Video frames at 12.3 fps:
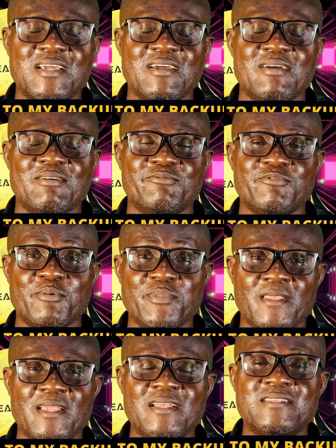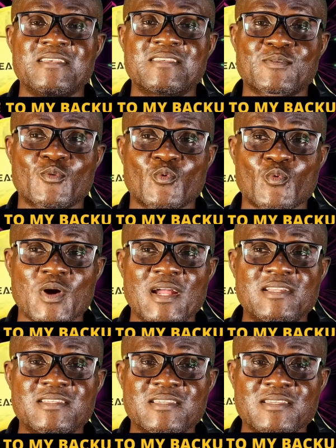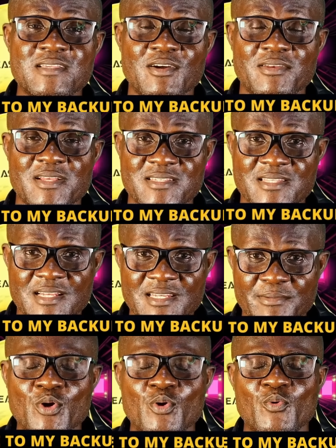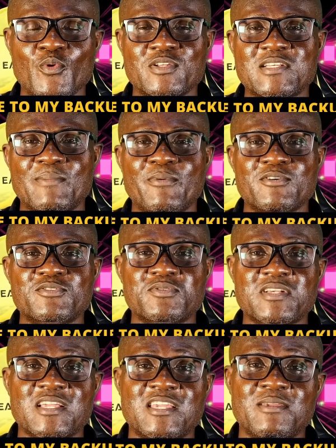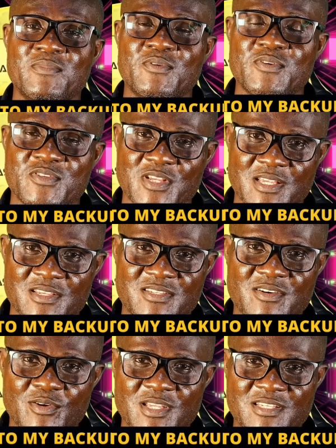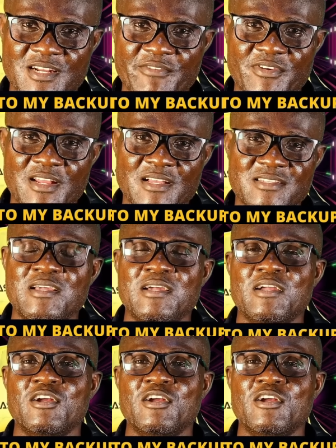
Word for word: For me, it is quite understandable what Apostle Takim is driving at.